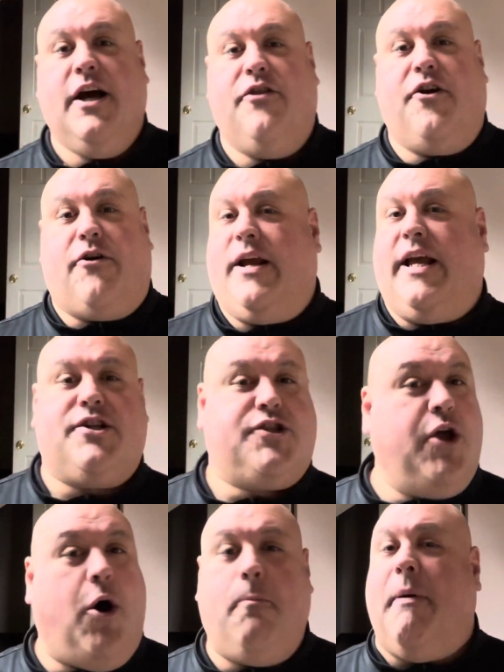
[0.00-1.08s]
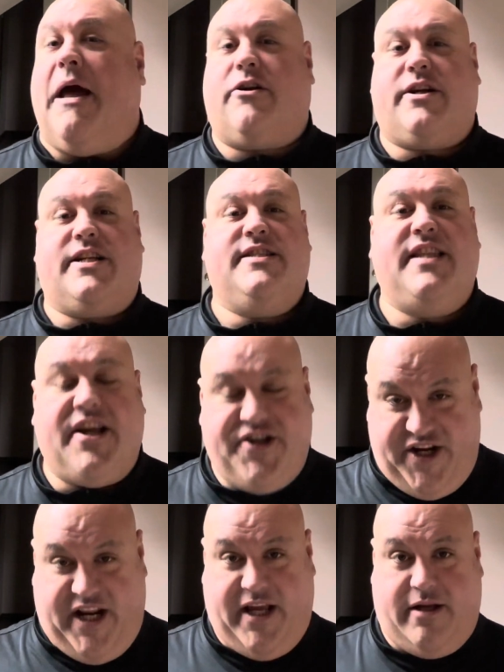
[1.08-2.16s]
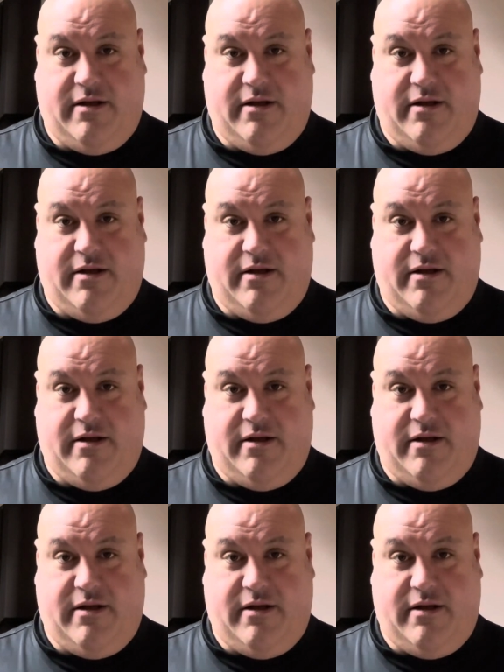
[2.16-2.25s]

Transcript: There is no better conditioning